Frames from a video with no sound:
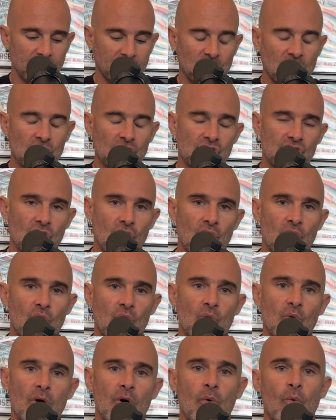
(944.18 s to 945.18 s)

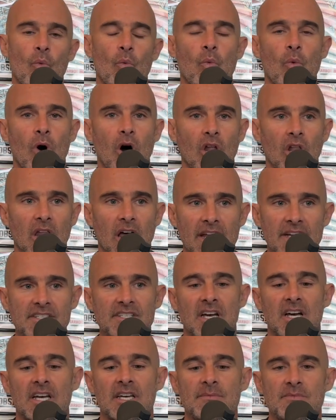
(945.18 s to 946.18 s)
so a lot of
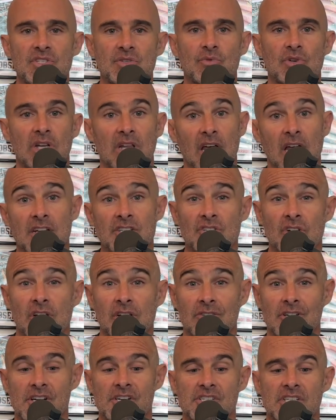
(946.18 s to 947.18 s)
times what a lot of
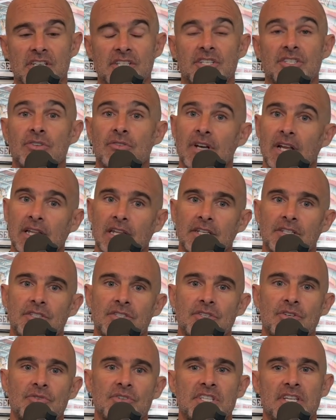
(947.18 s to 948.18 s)
songwriters like to do, and I like to
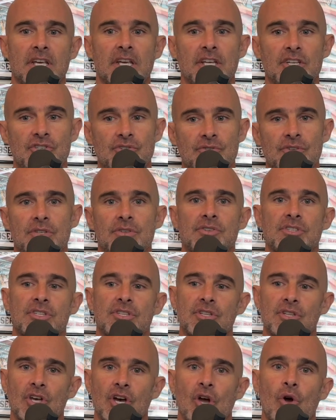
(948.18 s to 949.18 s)
do, is introduce
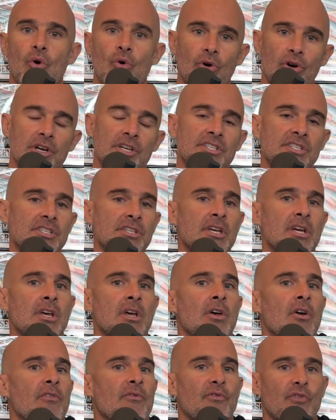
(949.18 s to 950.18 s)
the chorus
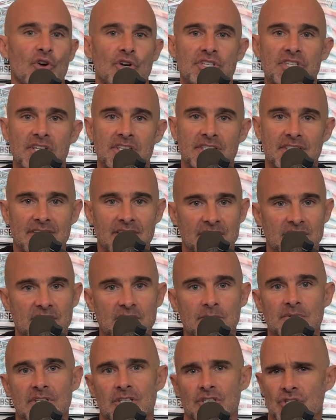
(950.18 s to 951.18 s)
first, because it tends
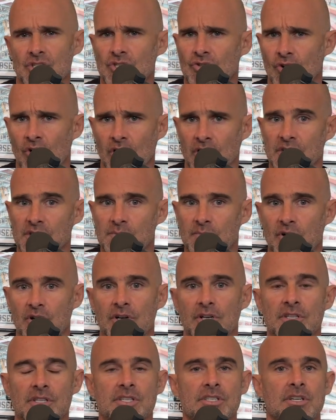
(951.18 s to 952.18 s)
to be the strongest
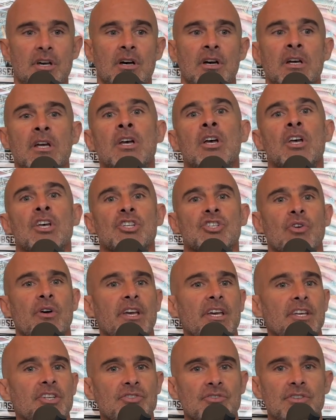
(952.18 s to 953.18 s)
part of the song. So I
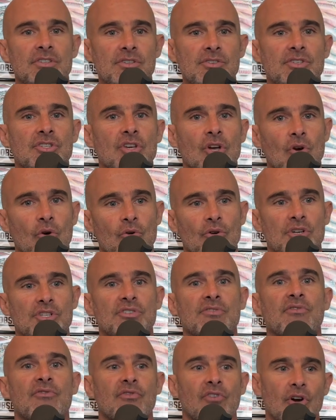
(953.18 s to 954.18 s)
introduced the chorus
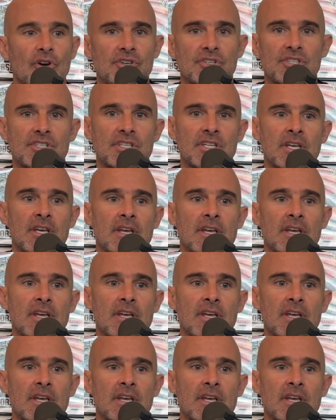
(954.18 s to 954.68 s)
first